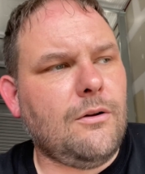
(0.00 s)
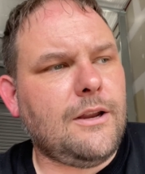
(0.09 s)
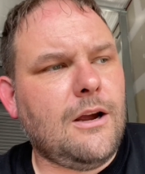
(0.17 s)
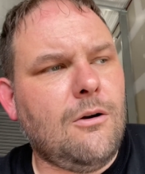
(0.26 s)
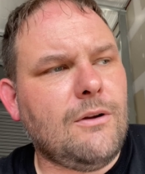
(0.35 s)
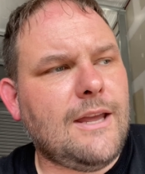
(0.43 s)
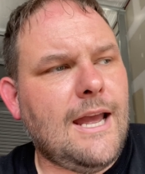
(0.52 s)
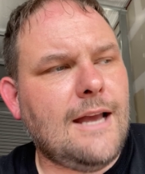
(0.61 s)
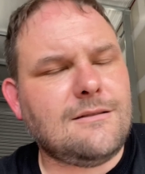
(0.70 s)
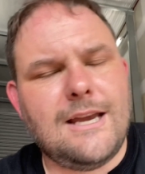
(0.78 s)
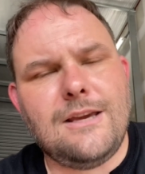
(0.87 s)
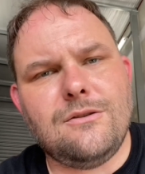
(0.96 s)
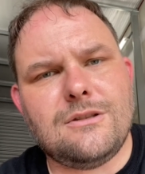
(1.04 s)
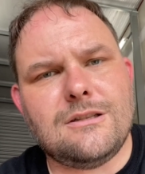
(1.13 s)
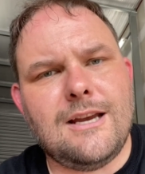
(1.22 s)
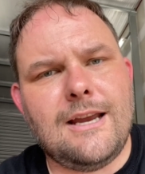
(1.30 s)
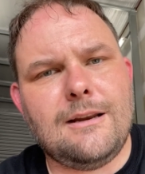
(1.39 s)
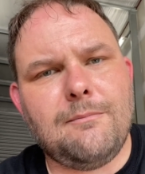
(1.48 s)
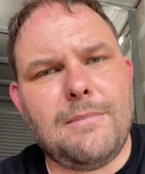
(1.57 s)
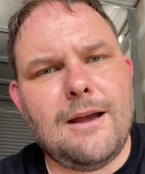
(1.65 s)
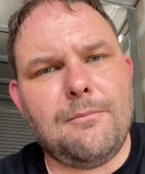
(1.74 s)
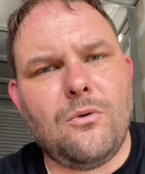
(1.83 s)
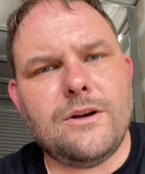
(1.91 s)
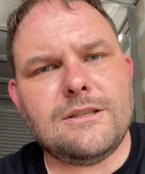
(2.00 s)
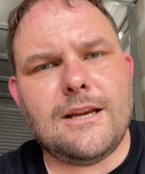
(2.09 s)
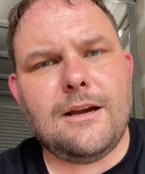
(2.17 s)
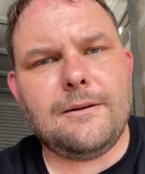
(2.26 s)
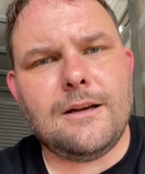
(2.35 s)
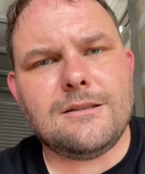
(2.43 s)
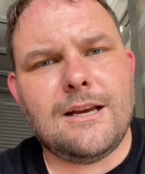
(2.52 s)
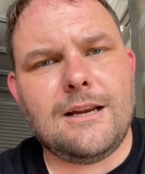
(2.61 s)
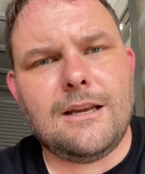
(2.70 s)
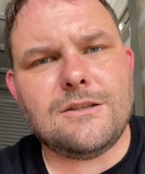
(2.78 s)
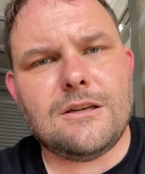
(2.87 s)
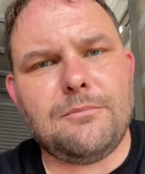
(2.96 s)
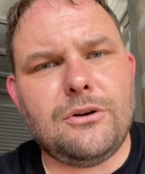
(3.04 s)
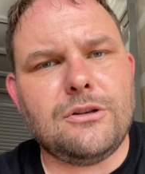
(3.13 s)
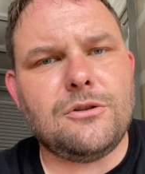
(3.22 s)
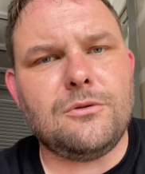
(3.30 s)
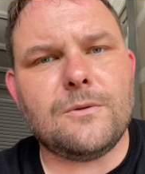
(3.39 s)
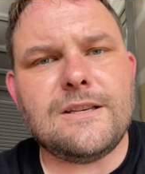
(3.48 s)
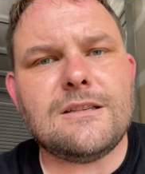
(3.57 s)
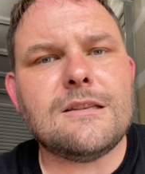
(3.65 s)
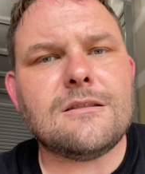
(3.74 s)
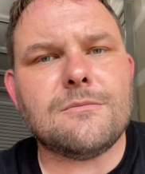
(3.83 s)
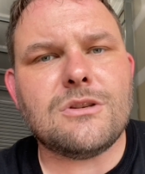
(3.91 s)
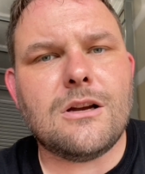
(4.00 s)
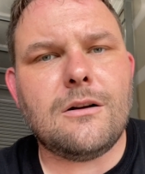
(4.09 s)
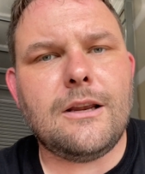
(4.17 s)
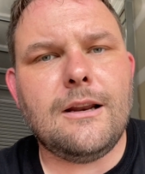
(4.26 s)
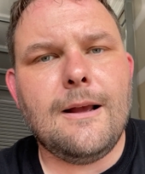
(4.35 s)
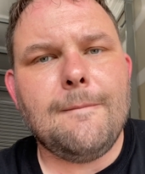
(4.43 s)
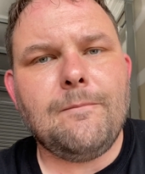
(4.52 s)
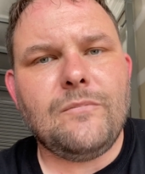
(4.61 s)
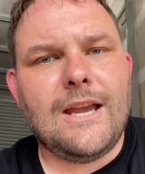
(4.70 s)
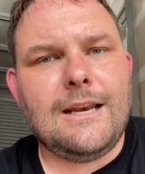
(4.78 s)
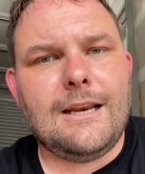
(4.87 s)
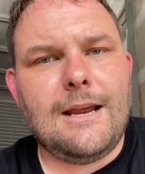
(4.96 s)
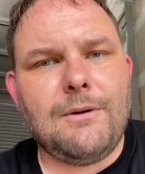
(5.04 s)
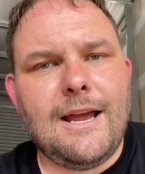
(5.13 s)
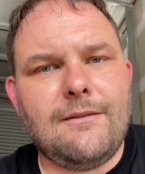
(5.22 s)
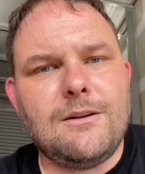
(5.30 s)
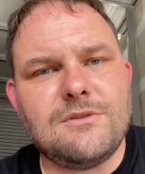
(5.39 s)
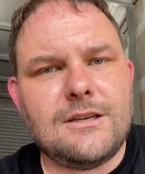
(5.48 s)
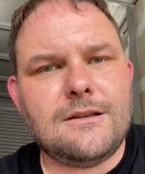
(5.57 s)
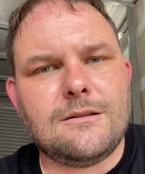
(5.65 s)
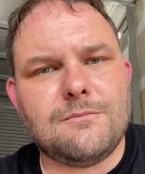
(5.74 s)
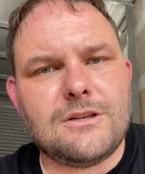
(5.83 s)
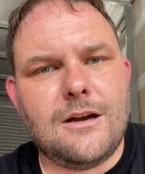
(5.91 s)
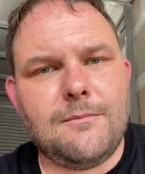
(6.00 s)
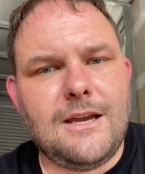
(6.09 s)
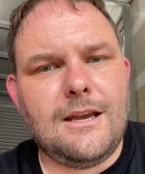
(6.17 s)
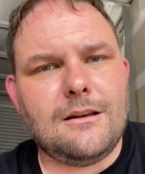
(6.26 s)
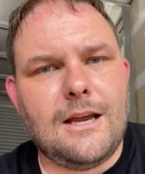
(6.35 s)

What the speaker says: The old cats, they used to take them bad boys, and they'll take an engine, put 2-3 systems on it, and then they would have them systems come in.